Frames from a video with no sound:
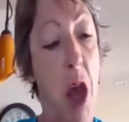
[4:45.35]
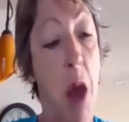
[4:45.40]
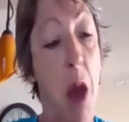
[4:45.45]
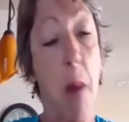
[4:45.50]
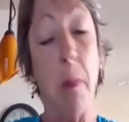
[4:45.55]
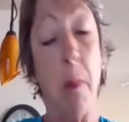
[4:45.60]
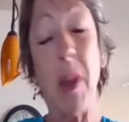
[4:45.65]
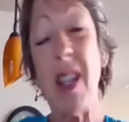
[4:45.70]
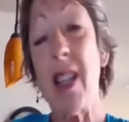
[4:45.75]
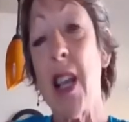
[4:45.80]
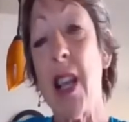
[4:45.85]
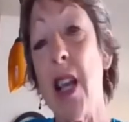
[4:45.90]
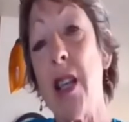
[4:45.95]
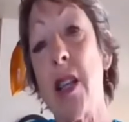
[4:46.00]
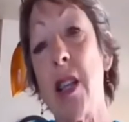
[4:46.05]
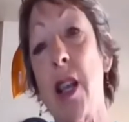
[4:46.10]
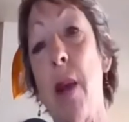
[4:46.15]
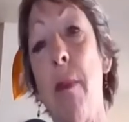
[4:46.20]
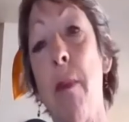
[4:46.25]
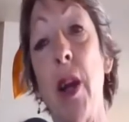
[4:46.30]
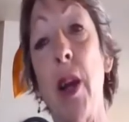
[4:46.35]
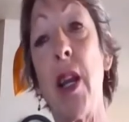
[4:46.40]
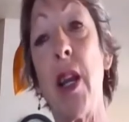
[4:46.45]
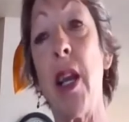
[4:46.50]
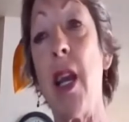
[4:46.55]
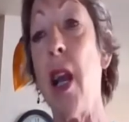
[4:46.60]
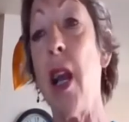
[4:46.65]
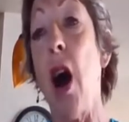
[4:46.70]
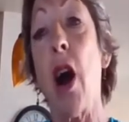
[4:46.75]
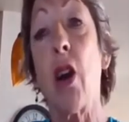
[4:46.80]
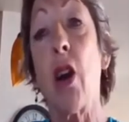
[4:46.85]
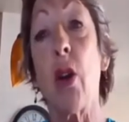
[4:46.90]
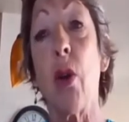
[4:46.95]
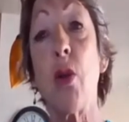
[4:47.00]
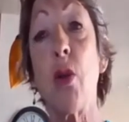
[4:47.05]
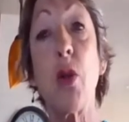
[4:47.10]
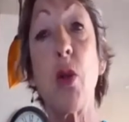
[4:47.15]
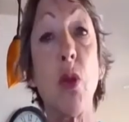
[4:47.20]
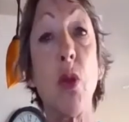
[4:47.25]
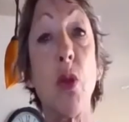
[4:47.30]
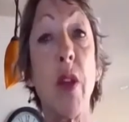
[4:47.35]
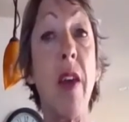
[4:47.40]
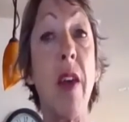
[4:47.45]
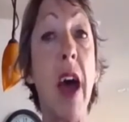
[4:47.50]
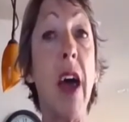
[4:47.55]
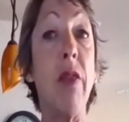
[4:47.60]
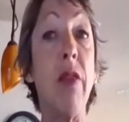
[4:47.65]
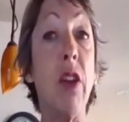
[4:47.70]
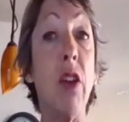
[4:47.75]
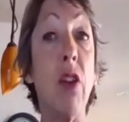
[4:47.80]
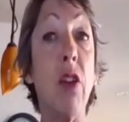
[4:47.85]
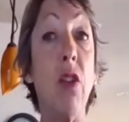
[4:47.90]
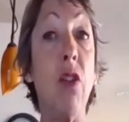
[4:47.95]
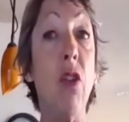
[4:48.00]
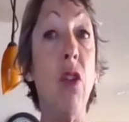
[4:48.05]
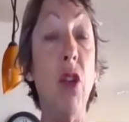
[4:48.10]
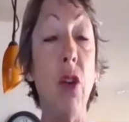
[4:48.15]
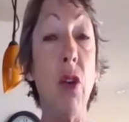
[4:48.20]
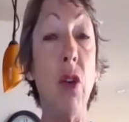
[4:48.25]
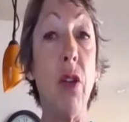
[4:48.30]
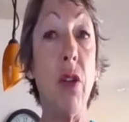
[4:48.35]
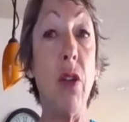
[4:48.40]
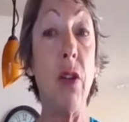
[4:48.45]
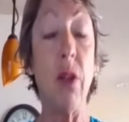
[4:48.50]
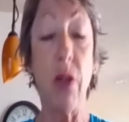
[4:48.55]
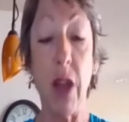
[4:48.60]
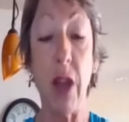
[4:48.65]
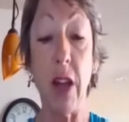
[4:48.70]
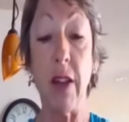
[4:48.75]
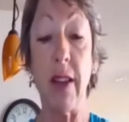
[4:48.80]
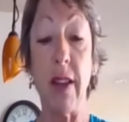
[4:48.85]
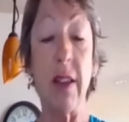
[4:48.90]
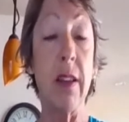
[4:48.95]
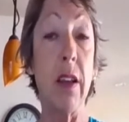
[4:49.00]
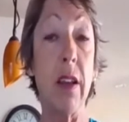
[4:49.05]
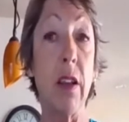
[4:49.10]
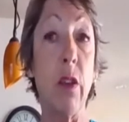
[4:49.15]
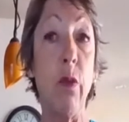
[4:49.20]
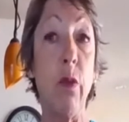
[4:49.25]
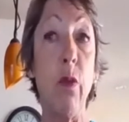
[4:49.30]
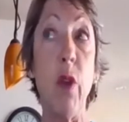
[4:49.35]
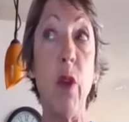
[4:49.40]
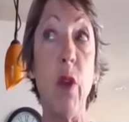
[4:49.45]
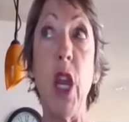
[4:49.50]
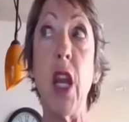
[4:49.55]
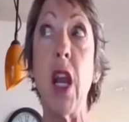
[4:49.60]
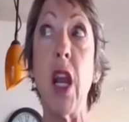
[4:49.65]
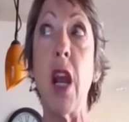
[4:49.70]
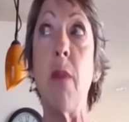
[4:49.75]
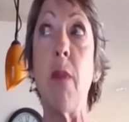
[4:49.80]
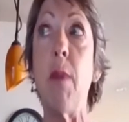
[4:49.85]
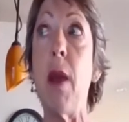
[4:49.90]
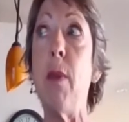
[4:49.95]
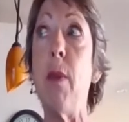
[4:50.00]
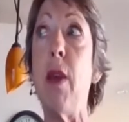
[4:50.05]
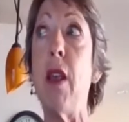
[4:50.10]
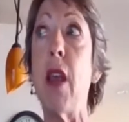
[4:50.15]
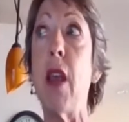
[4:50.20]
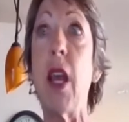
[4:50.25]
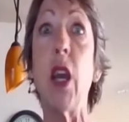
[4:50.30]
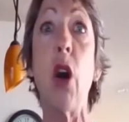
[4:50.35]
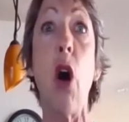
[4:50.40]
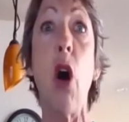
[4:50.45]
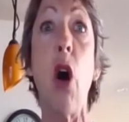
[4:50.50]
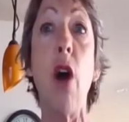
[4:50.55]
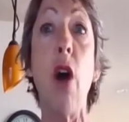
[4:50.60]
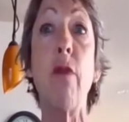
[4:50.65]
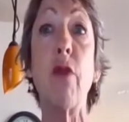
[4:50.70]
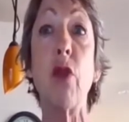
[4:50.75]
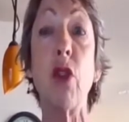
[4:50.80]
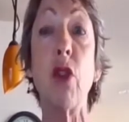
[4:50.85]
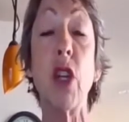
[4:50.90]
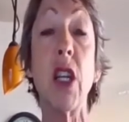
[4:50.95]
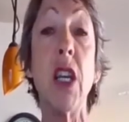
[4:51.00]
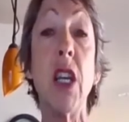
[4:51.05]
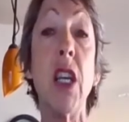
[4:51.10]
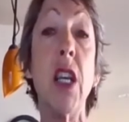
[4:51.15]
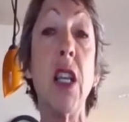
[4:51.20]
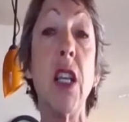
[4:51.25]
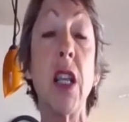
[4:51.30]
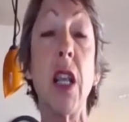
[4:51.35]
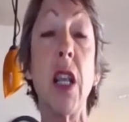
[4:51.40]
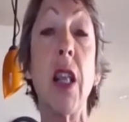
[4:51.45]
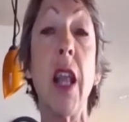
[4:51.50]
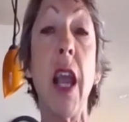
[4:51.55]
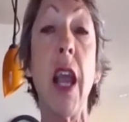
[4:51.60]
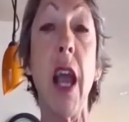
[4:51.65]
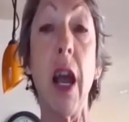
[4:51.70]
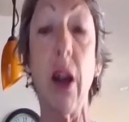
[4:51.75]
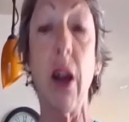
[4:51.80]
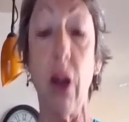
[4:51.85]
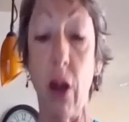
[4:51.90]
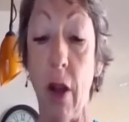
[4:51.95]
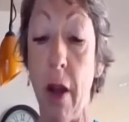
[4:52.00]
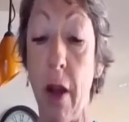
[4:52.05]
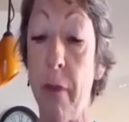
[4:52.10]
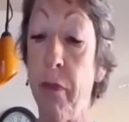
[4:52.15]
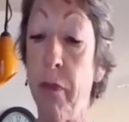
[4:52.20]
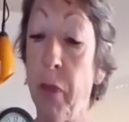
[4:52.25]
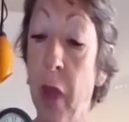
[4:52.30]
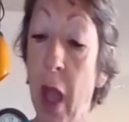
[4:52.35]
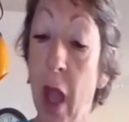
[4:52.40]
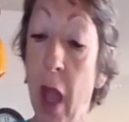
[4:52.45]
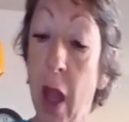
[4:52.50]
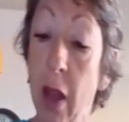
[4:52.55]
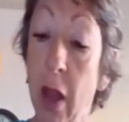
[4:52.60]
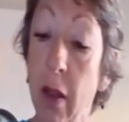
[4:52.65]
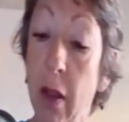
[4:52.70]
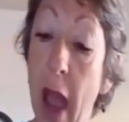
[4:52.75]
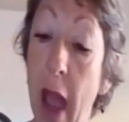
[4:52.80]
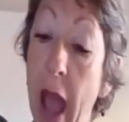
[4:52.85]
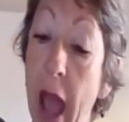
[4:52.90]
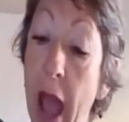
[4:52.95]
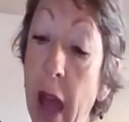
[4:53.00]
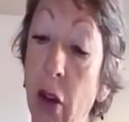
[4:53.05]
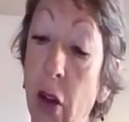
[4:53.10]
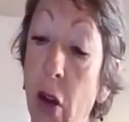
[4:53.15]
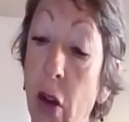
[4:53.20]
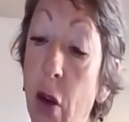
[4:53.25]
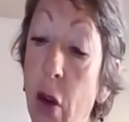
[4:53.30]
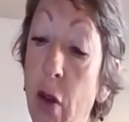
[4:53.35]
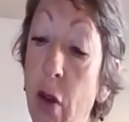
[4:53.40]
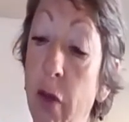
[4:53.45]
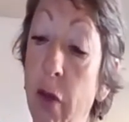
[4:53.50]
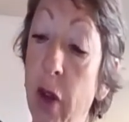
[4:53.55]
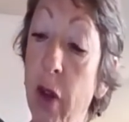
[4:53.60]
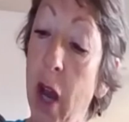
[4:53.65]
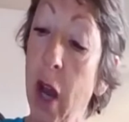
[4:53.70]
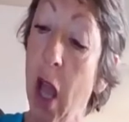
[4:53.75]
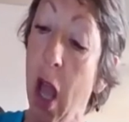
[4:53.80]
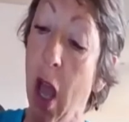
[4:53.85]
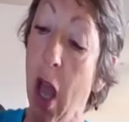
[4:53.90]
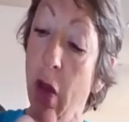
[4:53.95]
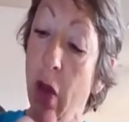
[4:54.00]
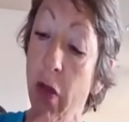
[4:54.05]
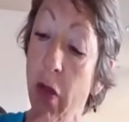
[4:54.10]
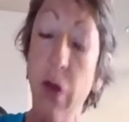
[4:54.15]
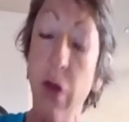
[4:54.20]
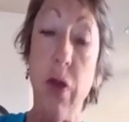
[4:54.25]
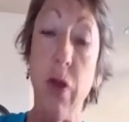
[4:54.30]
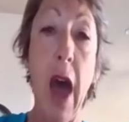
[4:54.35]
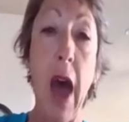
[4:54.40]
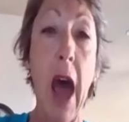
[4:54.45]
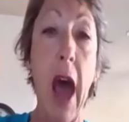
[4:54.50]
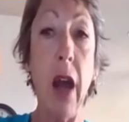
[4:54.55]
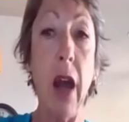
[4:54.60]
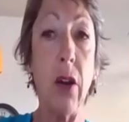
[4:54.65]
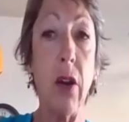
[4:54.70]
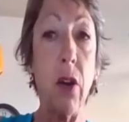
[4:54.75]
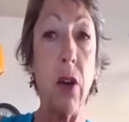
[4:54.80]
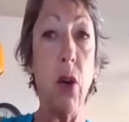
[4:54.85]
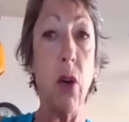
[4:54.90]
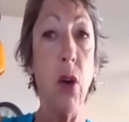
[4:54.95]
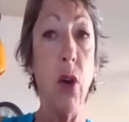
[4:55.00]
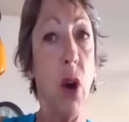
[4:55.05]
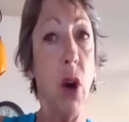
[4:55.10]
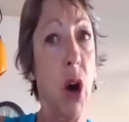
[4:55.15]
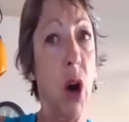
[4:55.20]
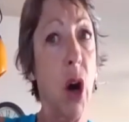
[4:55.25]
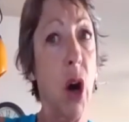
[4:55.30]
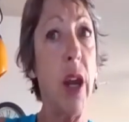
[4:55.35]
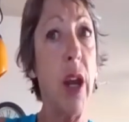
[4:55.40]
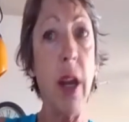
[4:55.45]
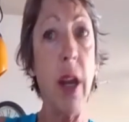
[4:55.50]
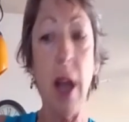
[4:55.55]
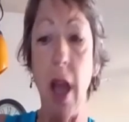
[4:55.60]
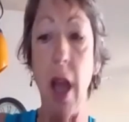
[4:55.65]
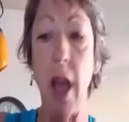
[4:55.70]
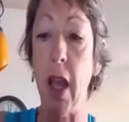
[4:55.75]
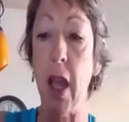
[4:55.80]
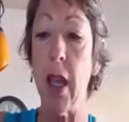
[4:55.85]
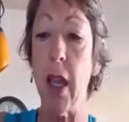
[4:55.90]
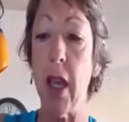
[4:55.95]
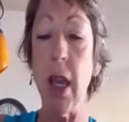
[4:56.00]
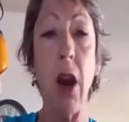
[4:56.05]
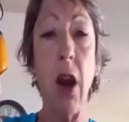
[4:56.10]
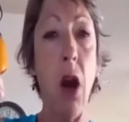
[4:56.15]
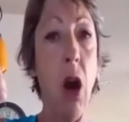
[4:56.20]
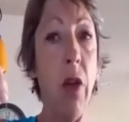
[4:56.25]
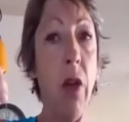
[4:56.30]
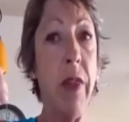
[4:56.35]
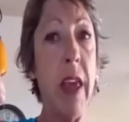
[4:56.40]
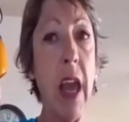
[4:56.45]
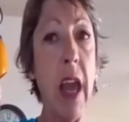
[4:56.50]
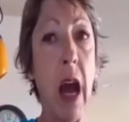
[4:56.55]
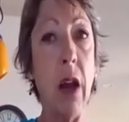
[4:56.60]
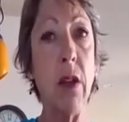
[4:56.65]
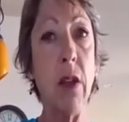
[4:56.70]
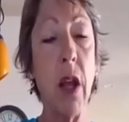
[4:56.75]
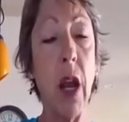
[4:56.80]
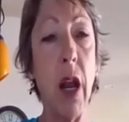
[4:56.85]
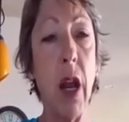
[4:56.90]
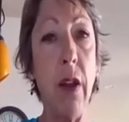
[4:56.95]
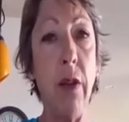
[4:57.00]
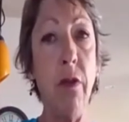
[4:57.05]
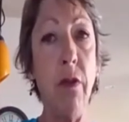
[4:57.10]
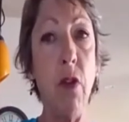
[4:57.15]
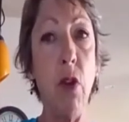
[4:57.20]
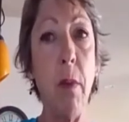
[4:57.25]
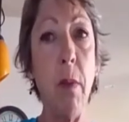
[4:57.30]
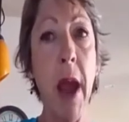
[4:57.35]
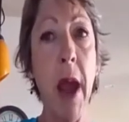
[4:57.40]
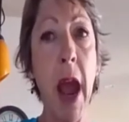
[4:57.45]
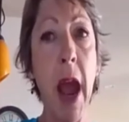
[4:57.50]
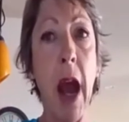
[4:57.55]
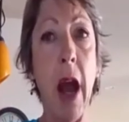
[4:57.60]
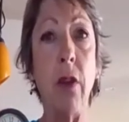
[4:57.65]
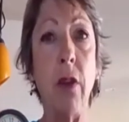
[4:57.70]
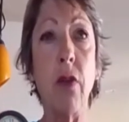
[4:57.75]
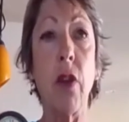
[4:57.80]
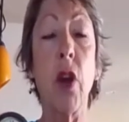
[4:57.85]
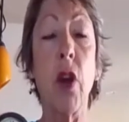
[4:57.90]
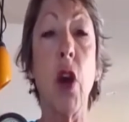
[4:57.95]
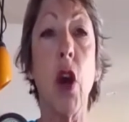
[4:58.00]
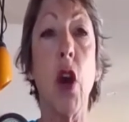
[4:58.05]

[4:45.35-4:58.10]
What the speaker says: But say somebody got closer to that than 6 feet, and maybe they coughed or sneezed and they had COVID, that could get on the outside of your mask.